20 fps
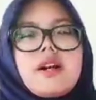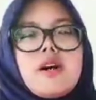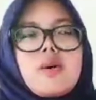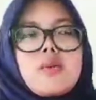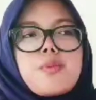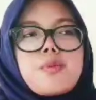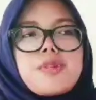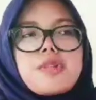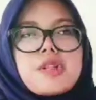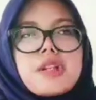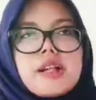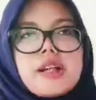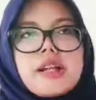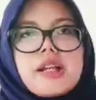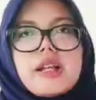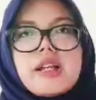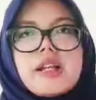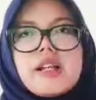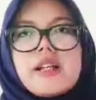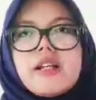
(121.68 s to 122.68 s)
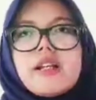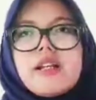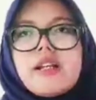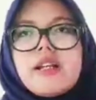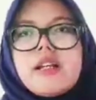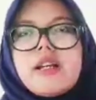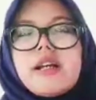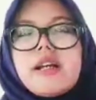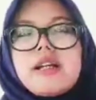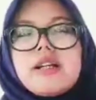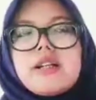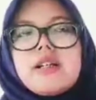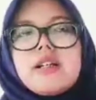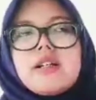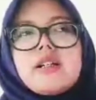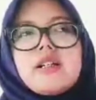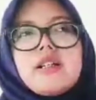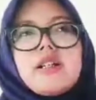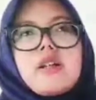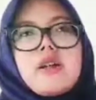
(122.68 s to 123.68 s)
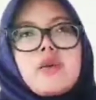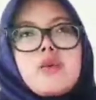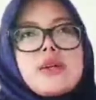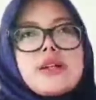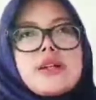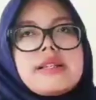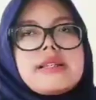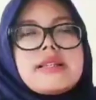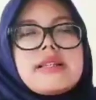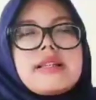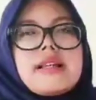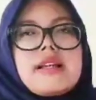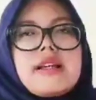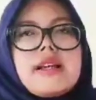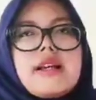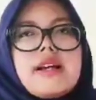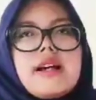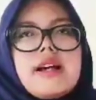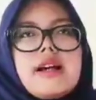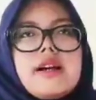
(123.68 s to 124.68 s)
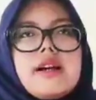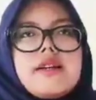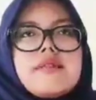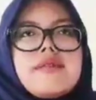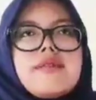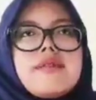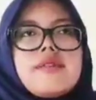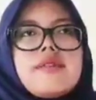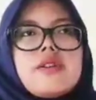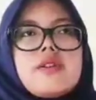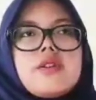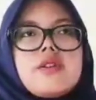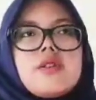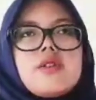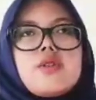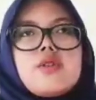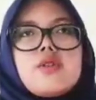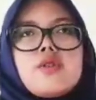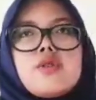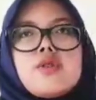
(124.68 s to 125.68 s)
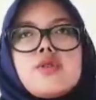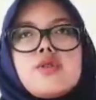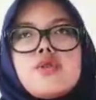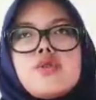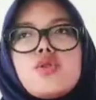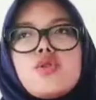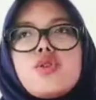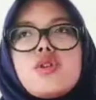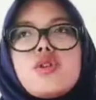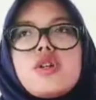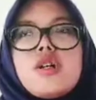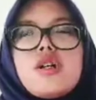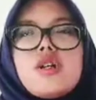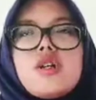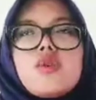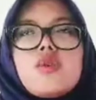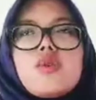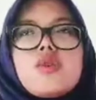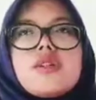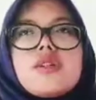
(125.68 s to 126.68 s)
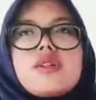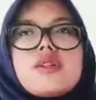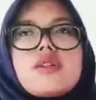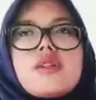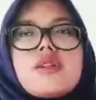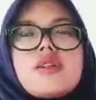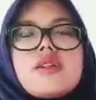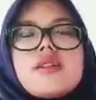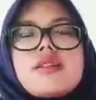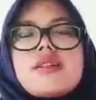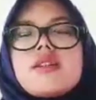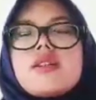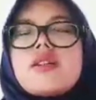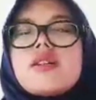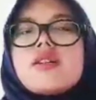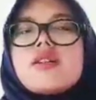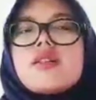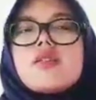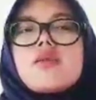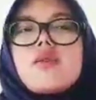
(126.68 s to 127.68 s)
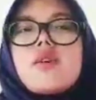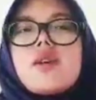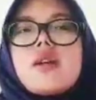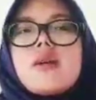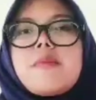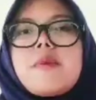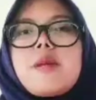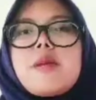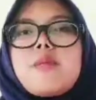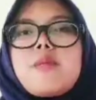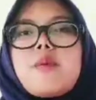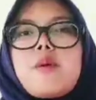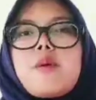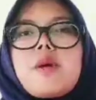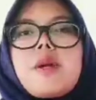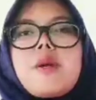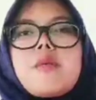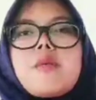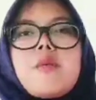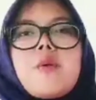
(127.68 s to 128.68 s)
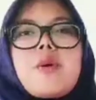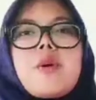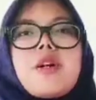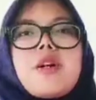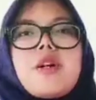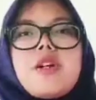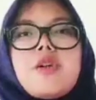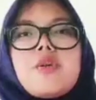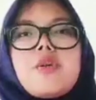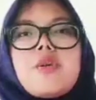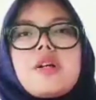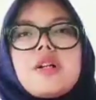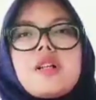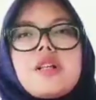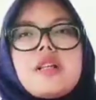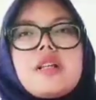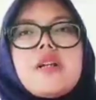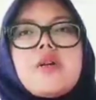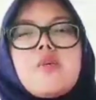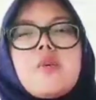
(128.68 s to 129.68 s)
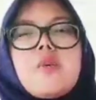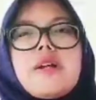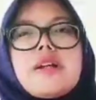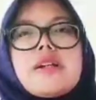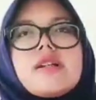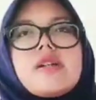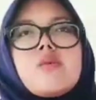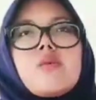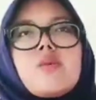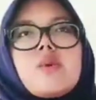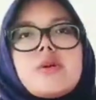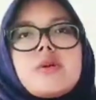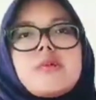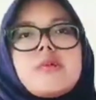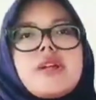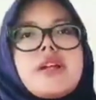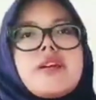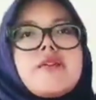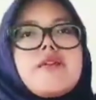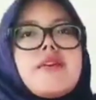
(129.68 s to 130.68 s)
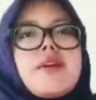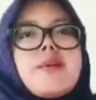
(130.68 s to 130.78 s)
object, and the linguist have to transcribe it more and more accurately when the word is